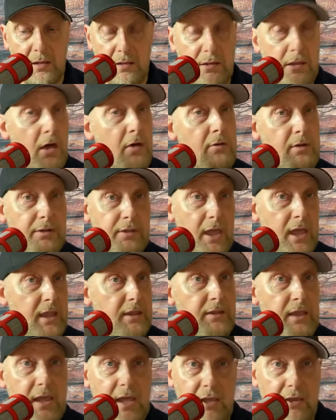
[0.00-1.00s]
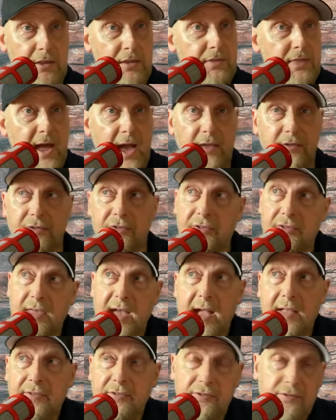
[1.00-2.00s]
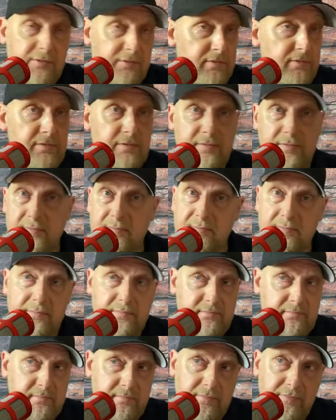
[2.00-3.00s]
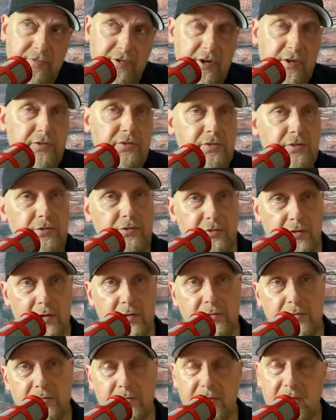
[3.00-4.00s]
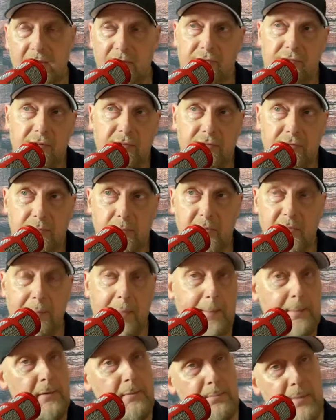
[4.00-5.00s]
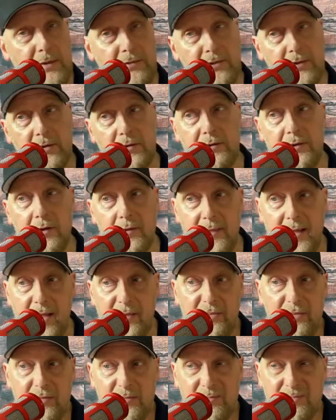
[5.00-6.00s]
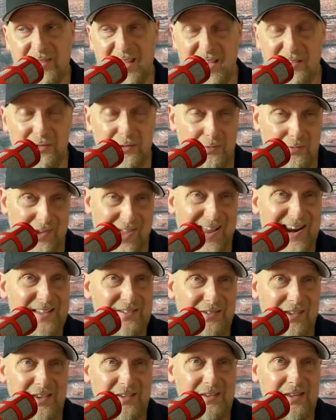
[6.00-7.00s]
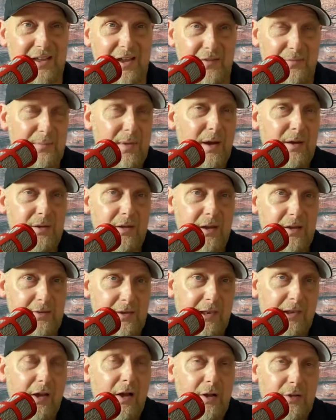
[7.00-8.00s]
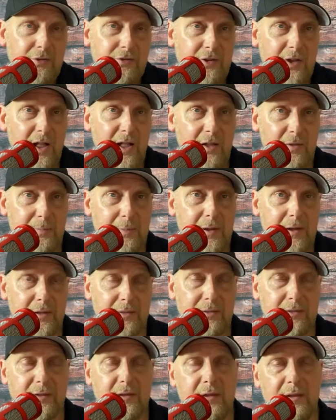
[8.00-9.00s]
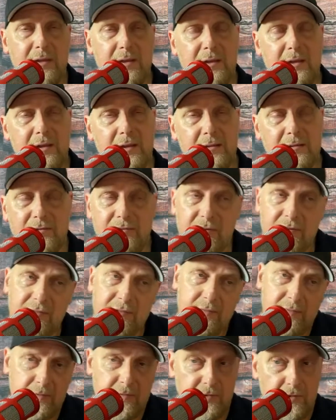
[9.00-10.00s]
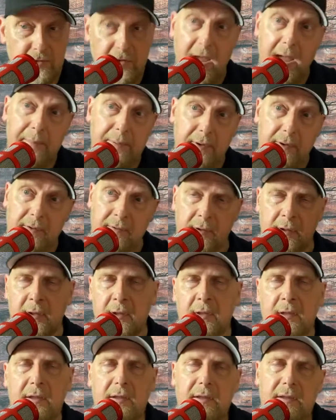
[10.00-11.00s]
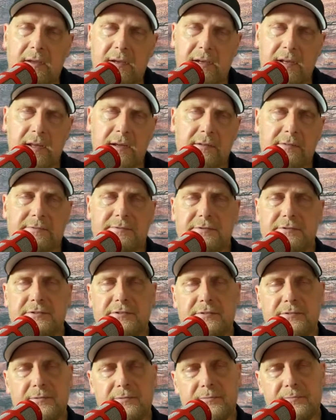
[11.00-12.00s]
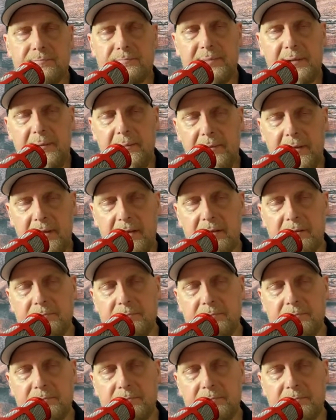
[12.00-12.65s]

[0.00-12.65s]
No, that's just the truth. That's just, whether people admit it or not, that's the reality, isn't it? Of a lot of childbirth. It's just happened, you know. Yeah.